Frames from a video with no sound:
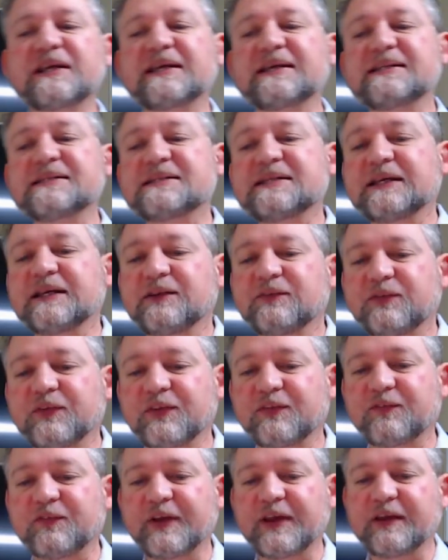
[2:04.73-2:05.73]
contend for
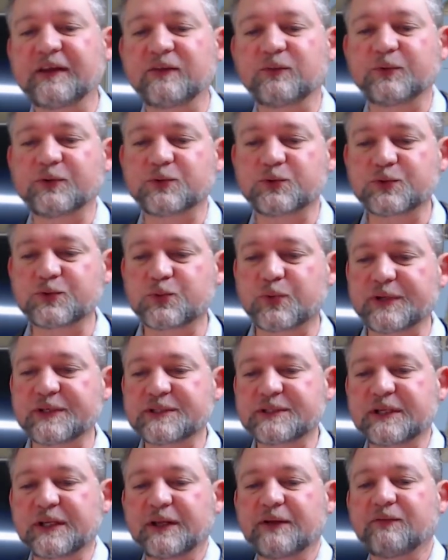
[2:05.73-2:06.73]
the faith which was once
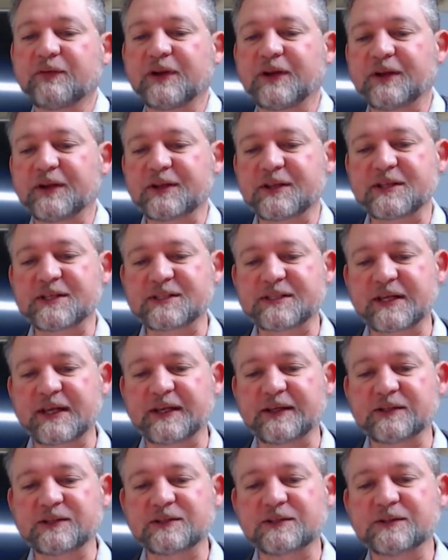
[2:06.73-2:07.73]
delivered unto the
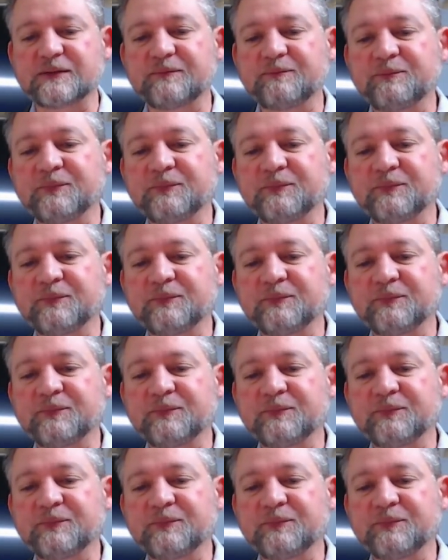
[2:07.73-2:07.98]
saints.